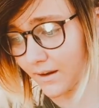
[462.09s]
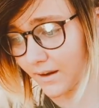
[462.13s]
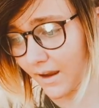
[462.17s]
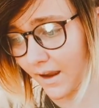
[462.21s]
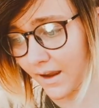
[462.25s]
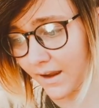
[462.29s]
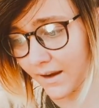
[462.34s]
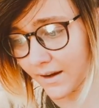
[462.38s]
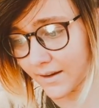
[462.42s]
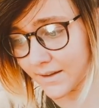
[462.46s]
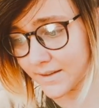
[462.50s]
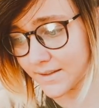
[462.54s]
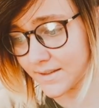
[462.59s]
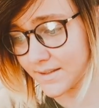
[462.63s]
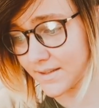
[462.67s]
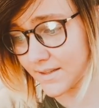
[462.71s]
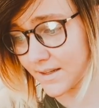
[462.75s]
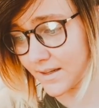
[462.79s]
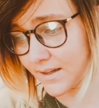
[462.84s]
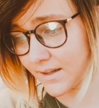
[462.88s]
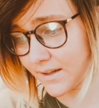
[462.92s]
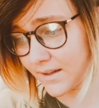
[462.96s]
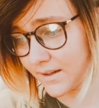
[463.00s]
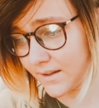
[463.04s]
And
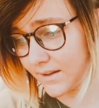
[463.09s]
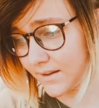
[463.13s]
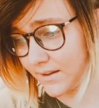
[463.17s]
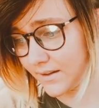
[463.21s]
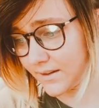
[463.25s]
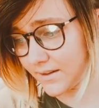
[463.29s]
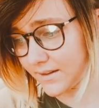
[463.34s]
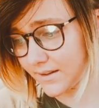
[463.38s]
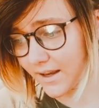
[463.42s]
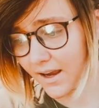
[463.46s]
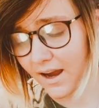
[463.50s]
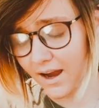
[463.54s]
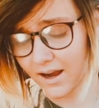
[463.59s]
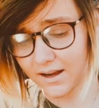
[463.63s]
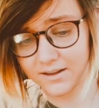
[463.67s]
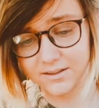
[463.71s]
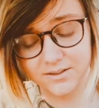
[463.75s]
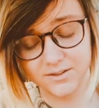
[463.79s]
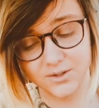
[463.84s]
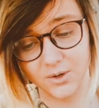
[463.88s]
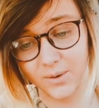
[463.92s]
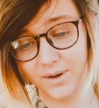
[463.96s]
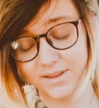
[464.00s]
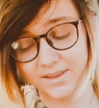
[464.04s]
yeah,
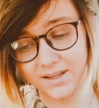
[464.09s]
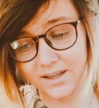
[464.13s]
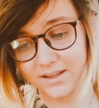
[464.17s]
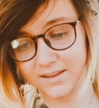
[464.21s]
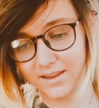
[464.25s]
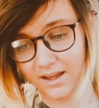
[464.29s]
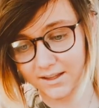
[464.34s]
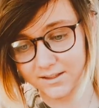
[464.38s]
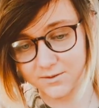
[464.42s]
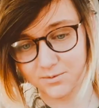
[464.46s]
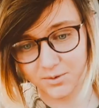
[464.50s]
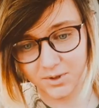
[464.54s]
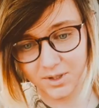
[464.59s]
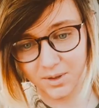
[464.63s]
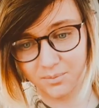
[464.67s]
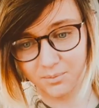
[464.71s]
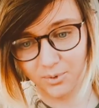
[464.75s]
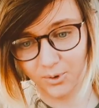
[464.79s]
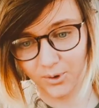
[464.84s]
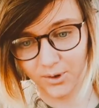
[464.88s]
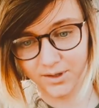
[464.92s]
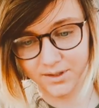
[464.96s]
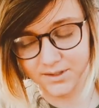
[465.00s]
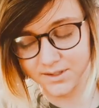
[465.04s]
so I think that's really
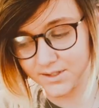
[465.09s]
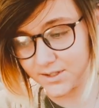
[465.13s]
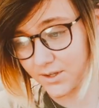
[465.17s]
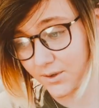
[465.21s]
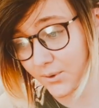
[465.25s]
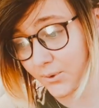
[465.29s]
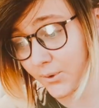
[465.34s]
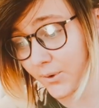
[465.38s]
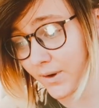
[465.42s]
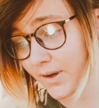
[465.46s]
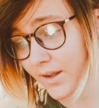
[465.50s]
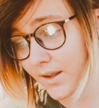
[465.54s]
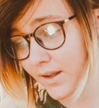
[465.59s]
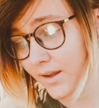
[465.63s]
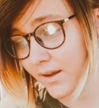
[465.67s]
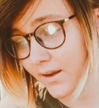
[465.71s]
important too.